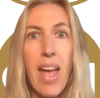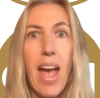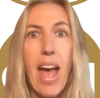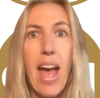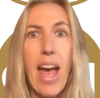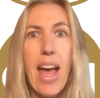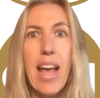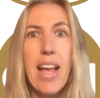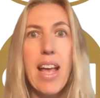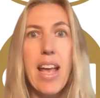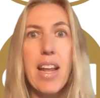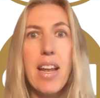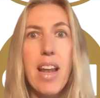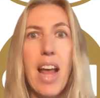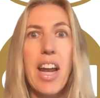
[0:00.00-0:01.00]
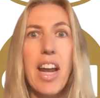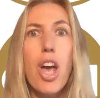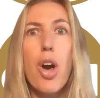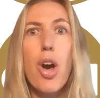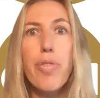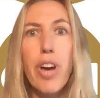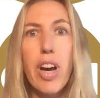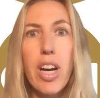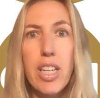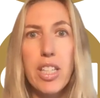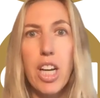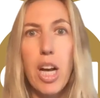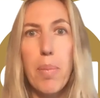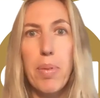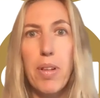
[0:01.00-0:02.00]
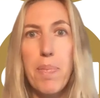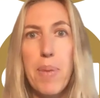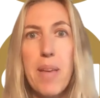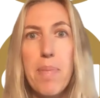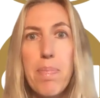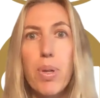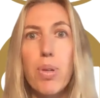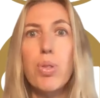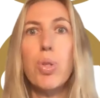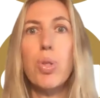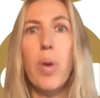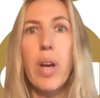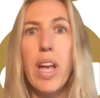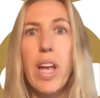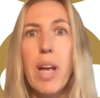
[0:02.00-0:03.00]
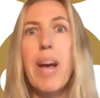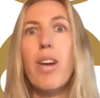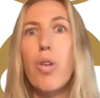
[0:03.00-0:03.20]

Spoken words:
and I overheard a couple of people talking about